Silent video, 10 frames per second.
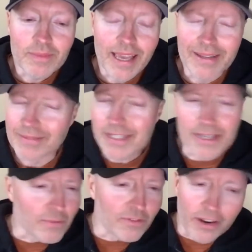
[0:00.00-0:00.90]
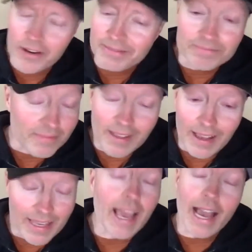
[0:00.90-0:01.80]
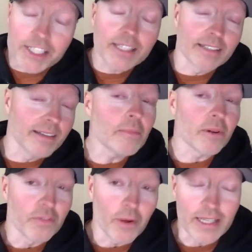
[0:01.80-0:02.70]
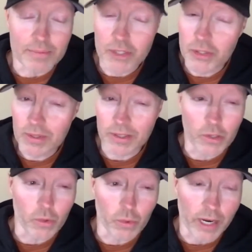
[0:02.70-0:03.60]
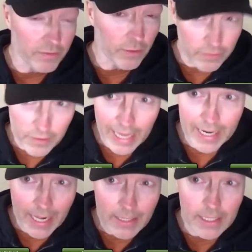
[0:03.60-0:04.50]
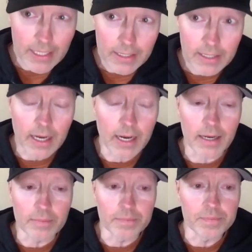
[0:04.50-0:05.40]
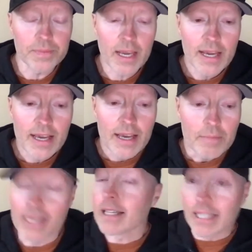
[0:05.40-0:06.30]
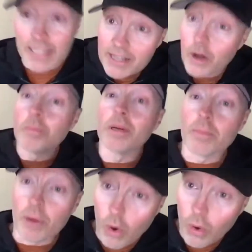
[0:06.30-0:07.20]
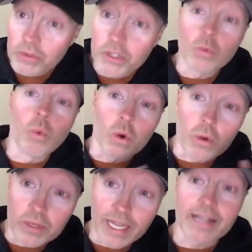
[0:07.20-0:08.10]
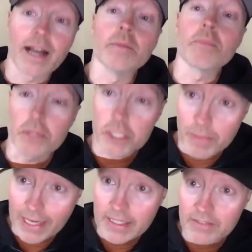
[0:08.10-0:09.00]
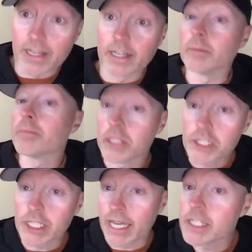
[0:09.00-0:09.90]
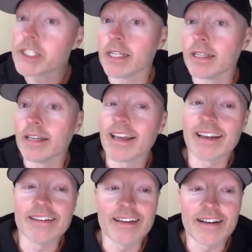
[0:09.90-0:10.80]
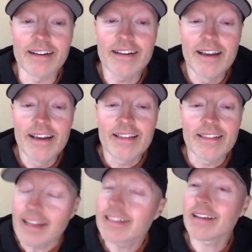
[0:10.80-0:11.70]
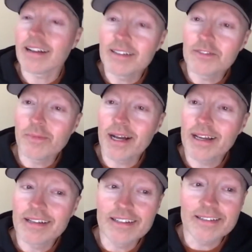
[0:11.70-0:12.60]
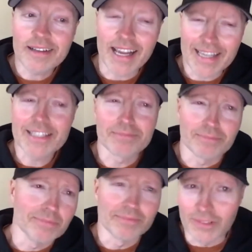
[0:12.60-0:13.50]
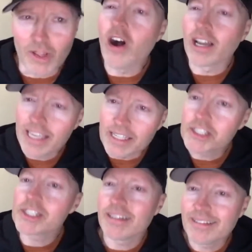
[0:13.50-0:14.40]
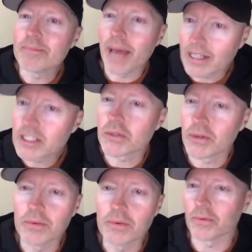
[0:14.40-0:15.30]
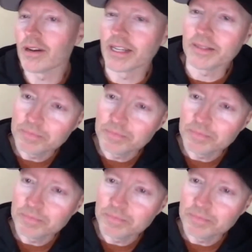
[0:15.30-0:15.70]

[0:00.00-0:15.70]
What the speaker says: in some very, actually in a number of ways, I'm sort of grateful for that accident, because it did open up a whole new world and kind of perspective and an appreciation. And that's kind of my, I guess, long-ish backstory with running.